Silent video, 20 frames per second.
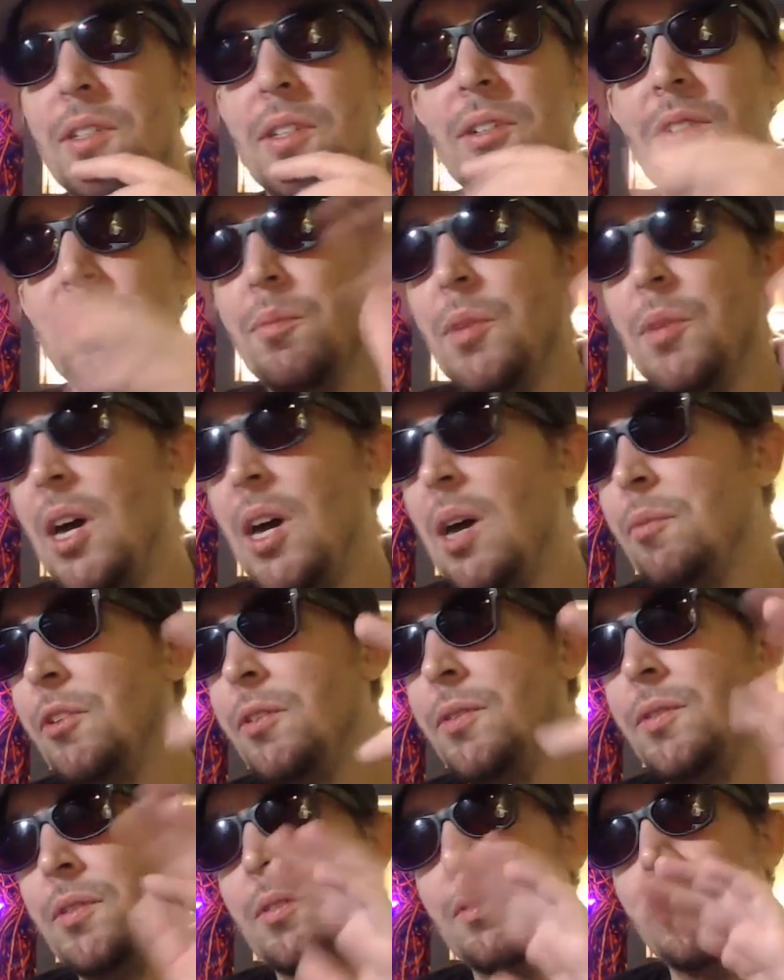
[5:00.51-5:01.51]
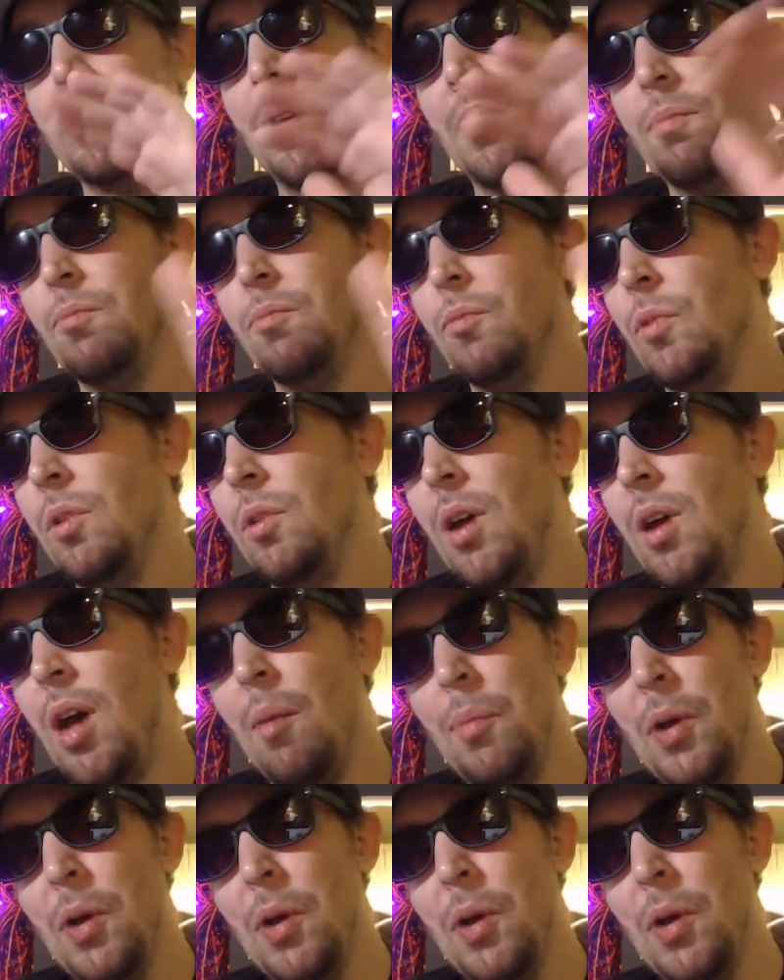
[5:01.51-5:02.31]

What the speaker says: There's some options. I'll